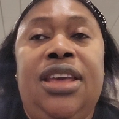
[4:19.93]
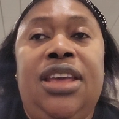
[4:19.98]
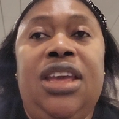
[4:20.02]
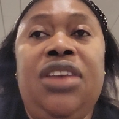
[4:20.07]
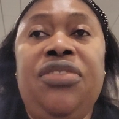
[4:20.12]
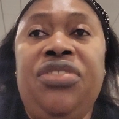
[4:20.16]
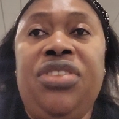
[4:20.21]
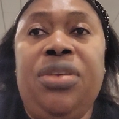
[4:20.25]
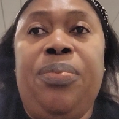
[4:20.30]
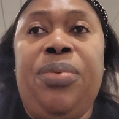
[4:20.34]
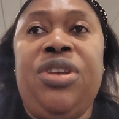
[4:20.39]

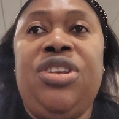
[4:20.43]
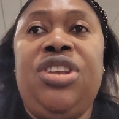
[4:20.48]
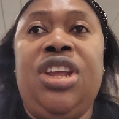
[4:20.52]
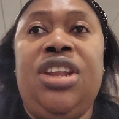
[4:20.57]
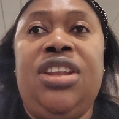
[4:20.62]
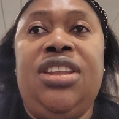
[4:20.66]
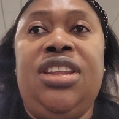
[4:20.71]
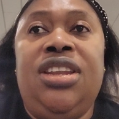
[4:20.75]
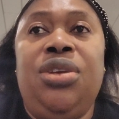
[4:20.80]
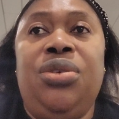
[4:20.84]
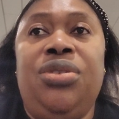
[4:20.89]
if the
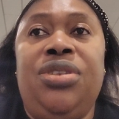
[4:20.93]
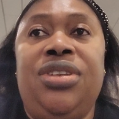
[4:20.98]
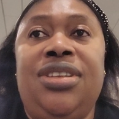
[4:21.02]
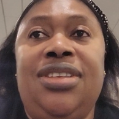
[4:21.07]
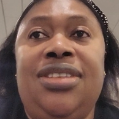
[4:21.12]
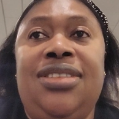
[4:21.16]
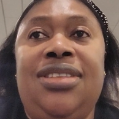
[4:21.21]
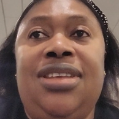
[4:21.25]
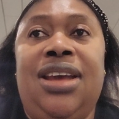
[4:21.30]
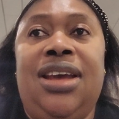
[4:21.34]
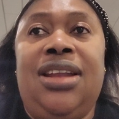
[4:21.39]
patient did
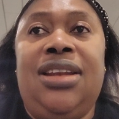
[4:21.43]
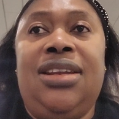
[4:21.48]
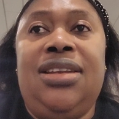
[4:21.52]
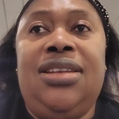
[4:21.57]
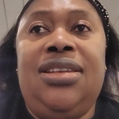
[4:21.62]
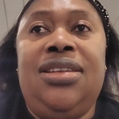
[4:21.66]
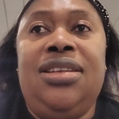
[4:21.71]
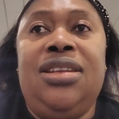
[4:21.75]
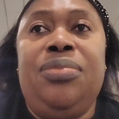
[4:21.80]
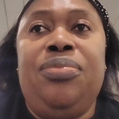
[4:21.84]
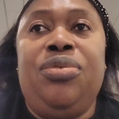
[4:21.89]
understand
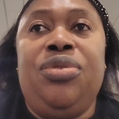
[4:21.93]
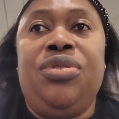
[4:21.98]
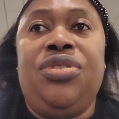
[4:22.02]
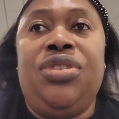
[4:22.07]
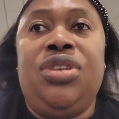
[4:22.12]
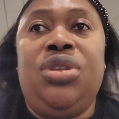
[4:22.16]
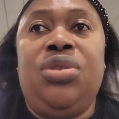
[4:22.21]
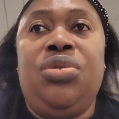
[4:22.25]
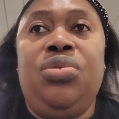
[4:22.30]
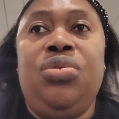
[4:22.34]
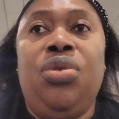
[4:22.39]
the
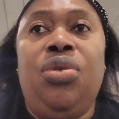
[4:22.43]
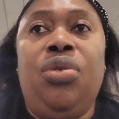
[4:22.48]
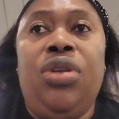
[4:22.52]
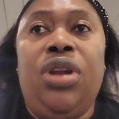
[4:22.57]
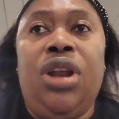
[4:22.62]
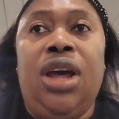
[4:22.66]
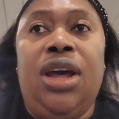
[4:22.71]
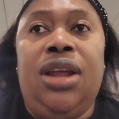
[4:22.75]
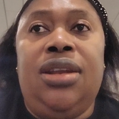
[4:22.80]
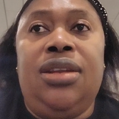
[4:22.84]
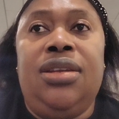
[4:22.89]
procedure or
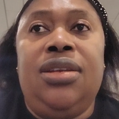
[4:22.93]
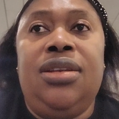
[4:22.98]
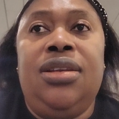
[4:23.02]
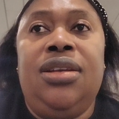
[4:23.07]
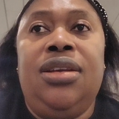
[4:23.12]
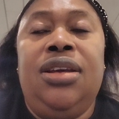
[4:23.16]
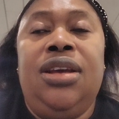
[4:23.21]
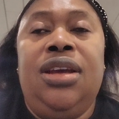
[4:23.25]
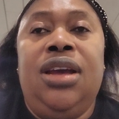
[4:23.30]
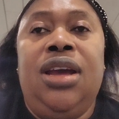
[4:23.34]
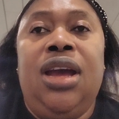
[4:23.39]
not.
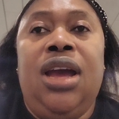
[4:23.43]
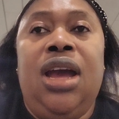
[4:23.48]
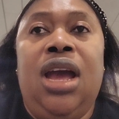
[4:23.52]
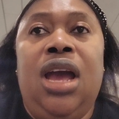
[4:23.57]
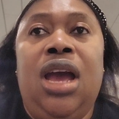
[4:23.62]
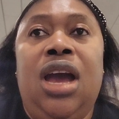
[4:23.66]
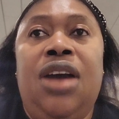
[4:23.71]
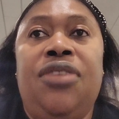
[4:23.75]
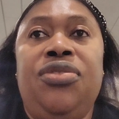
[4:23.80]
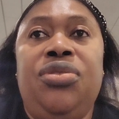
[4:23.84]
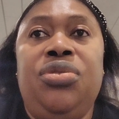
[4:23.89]
I
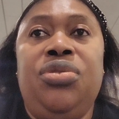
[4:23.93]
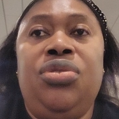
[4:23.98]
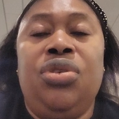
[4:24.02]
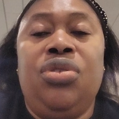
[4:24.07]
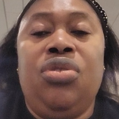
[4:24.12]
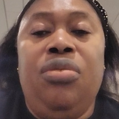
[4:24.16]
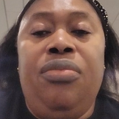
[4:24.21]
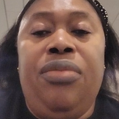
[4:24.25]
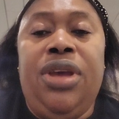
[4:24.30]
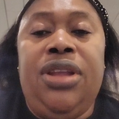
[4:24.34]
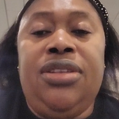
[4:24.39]
have to
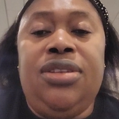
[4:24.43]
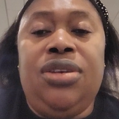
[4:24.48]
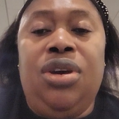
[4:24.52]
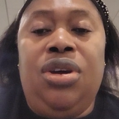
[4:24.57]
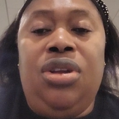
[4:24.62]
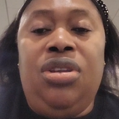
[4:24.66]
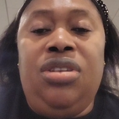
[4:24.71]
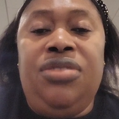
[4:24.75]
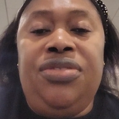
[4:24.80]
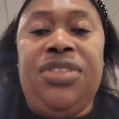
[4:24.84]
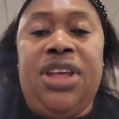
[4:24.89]
document
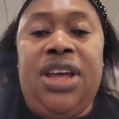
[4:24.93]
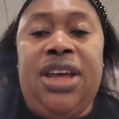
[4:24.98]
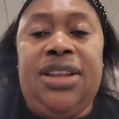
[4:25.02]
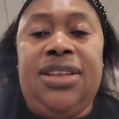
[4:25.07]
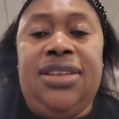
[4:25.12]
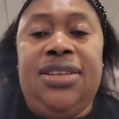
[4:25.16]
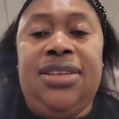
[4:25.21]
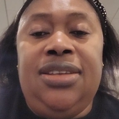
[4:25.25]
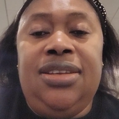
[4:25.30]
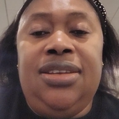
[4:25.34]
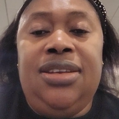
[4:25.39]
all of
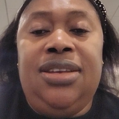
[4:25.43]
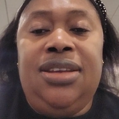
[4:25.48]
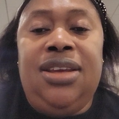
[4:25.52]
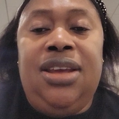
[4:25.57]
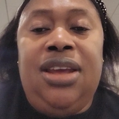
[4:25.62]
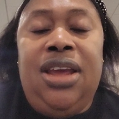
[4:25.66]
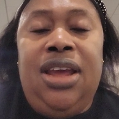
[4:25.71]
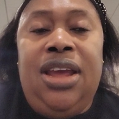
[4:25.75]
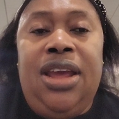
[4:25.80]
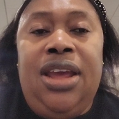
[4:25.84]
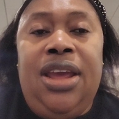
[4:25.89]
that,
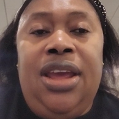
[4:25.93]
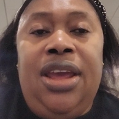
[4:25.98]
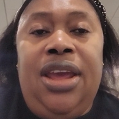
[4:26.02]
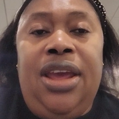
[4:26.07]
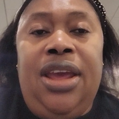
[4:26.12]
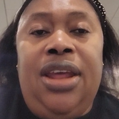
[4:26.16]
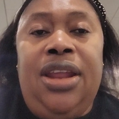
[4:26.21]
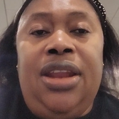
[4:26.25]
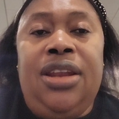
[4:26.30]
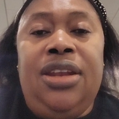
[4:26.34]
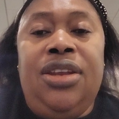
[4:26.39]

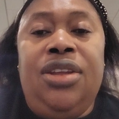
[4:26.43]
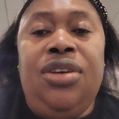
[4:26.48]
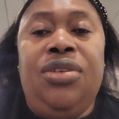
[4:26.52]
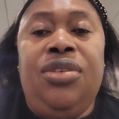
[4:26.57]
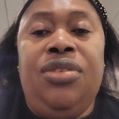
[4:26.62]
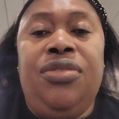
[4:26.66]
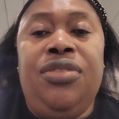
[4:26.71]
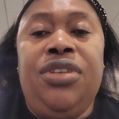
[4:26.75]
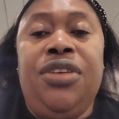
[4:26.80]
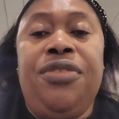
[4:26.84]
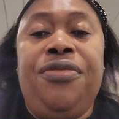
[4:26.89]
and
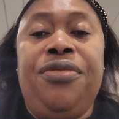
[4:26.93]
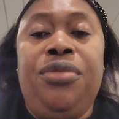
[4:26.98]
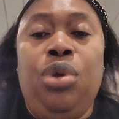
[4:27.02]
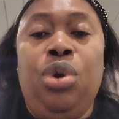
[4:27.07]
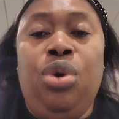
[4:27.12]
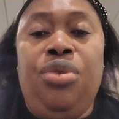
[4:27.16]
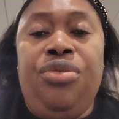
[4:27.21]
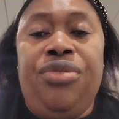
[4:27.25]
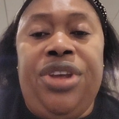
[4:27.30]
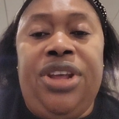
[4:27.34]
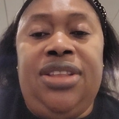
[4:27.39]
the
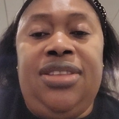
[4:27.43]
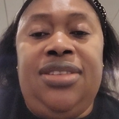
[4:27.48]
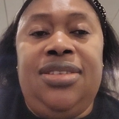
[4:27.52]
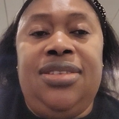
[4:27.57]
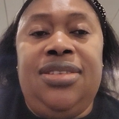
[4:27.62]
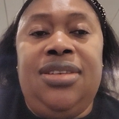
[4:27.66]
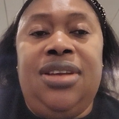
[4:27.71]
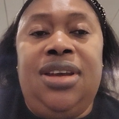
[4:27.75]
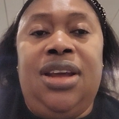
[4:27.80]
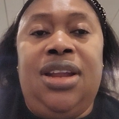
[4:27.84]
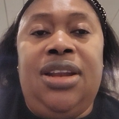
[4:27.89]
flow rate
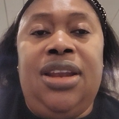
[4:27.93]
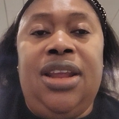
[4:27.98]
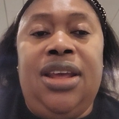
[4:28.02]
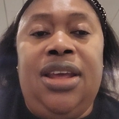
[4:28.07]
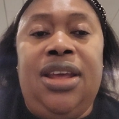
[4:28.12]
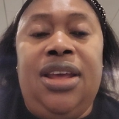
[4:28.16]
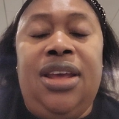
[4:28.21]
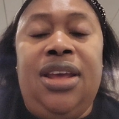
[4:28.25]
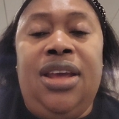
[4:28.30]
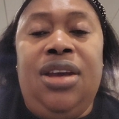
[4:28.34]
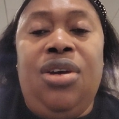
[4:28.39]
and
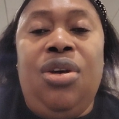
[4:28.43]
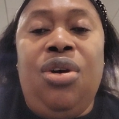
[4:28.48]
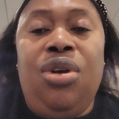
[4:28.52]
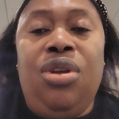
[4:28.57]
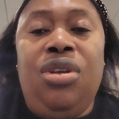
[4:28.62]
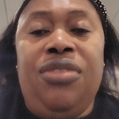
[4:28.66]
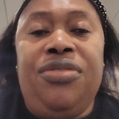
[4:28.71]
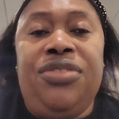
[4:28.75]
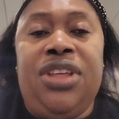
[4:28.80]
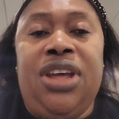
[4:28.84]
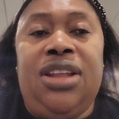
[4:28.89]

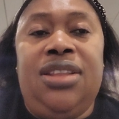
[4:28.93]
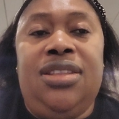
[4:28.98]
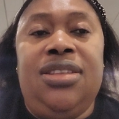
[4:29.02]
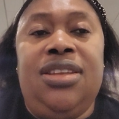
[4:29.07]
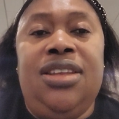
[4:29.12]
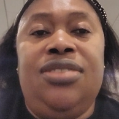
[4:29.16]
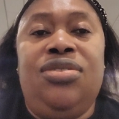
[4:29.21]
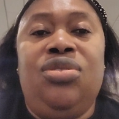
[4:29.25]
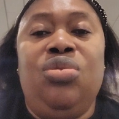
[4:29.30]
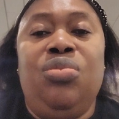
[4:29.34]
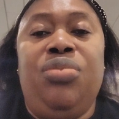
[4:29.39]
all of that
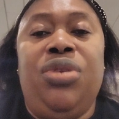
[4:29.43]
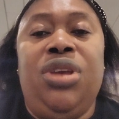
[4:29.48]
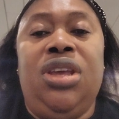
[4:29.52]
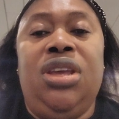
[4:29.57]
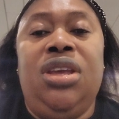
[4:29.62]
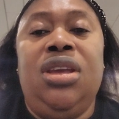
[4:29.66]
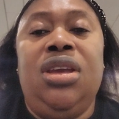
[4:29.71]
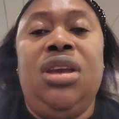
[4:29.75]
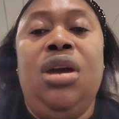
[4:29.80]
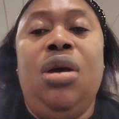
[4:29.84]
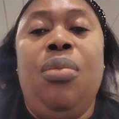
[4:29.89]
needs to
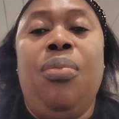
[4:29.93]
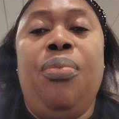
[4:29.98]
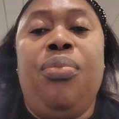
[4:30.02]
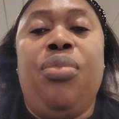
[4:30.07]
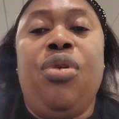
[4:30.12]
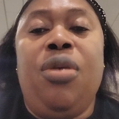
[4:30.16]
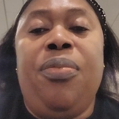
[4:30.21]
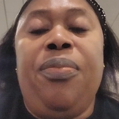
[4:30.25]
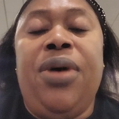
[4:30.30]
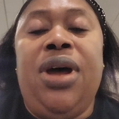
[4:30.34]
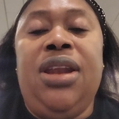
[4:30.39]
be
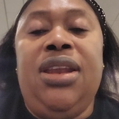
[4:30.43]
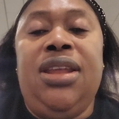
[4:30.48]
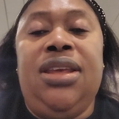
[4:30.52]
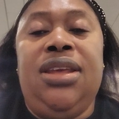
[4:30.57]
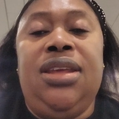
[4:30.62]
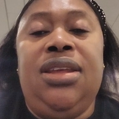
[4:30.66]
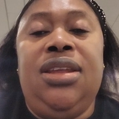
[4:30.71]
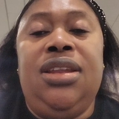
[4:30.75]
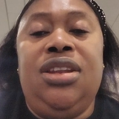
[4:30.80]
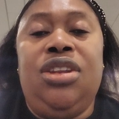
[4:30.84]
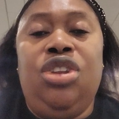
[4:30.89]

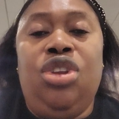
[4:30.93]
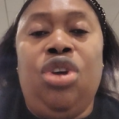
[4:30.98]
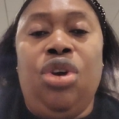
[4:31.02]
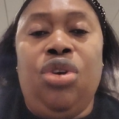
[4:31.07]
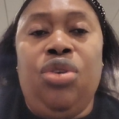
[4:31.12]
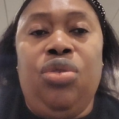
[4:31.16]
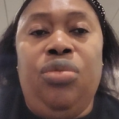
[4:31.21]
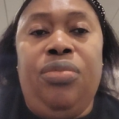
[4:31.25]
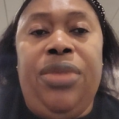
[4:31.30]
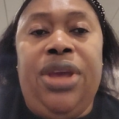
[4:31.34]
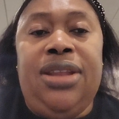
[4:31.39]
properly
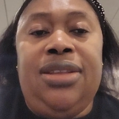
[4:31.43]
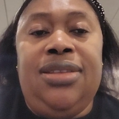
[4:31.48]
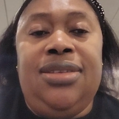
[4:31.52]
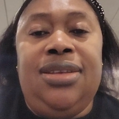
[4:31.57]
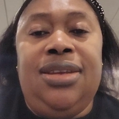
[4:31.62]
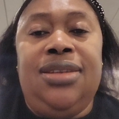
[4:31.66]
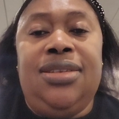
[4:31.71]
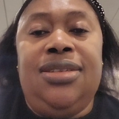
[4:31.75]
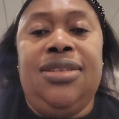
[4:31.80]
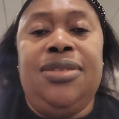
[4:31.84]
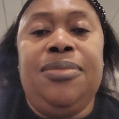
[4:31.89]

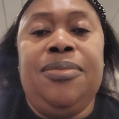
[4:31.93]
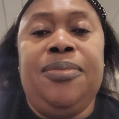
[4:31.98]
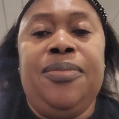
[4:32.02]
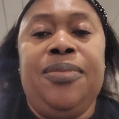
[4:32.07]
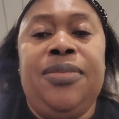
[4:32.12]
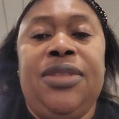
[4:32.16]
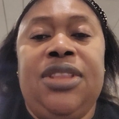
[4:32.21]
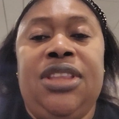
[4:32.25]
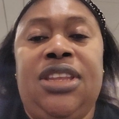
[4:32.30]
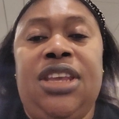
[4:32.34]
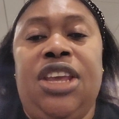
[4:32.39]
documented.
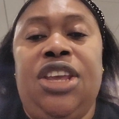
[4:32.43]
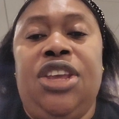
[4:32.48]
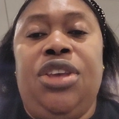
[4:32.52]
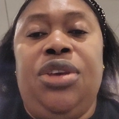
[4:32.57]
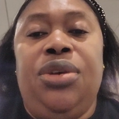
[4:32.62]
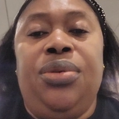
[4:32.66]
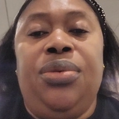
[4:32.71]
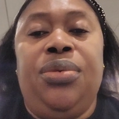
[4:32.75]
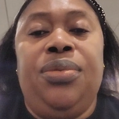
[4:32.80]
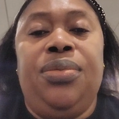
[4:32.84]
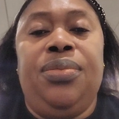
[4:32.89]
Thank
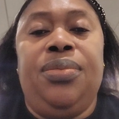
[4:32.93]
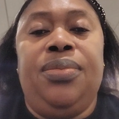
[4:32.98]
you.